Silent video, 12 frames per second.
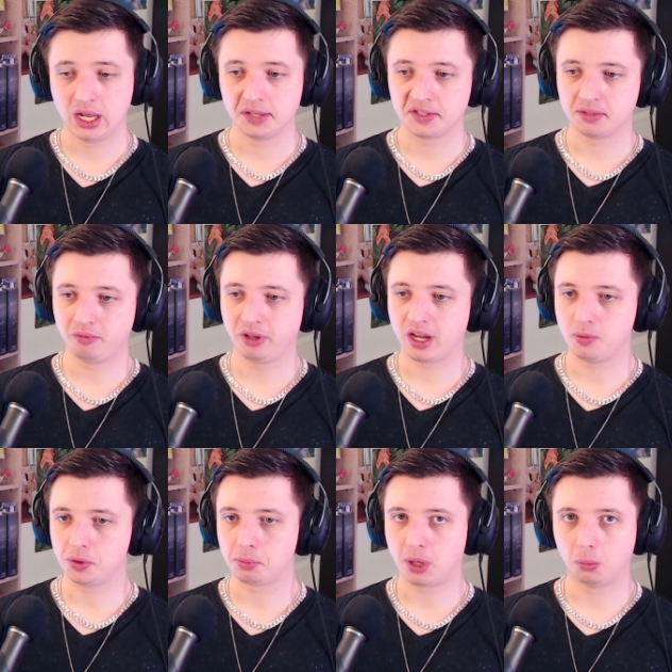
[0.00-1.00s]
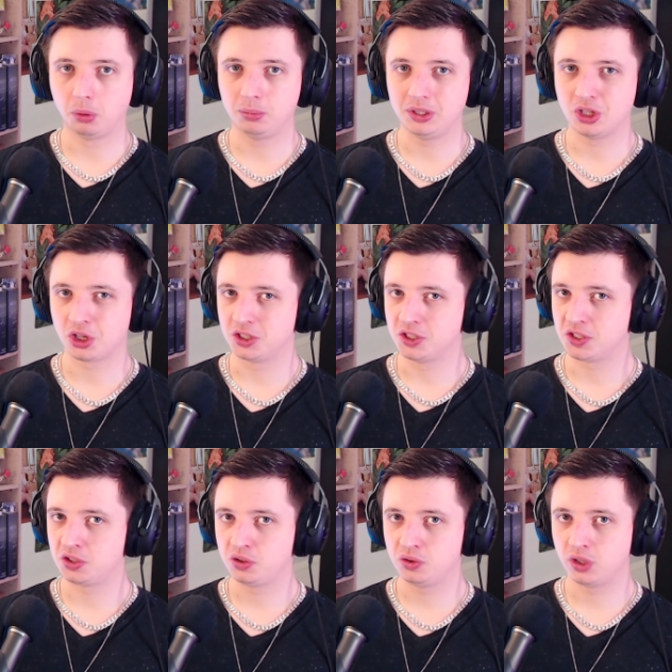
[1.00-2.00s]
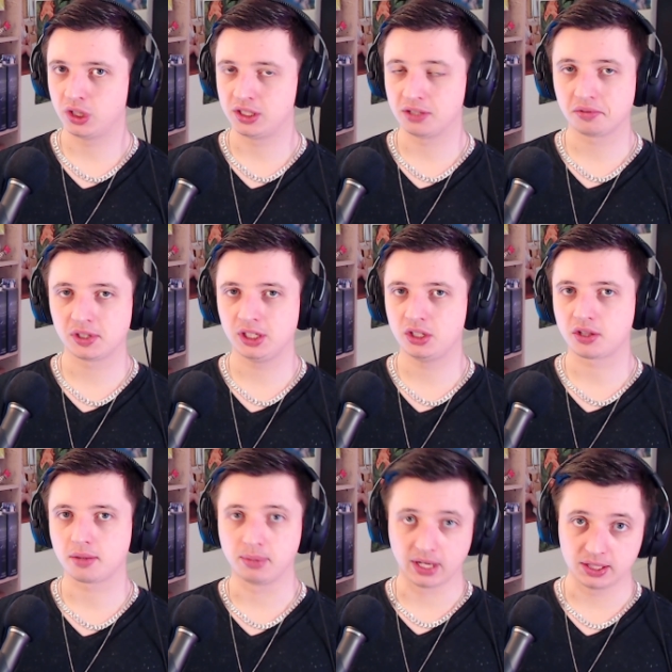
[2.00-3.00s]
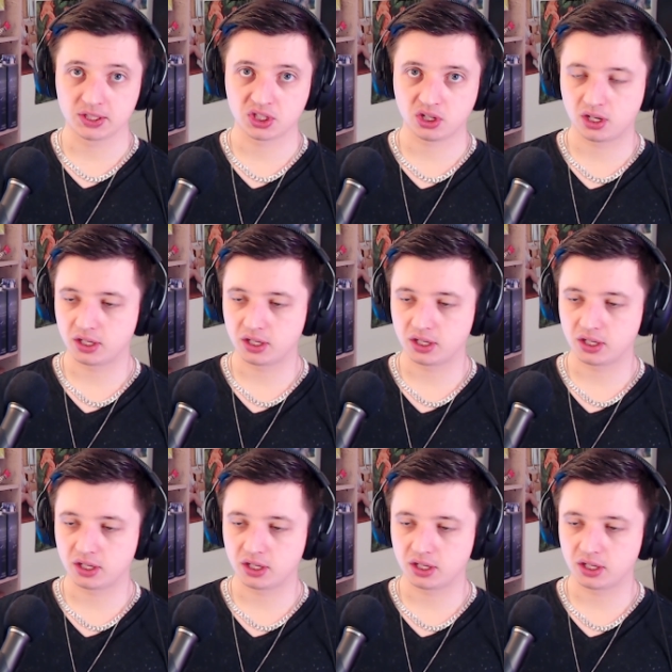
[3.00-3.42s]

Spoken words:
Something I would probably not listen to. Definitely not a playlist song.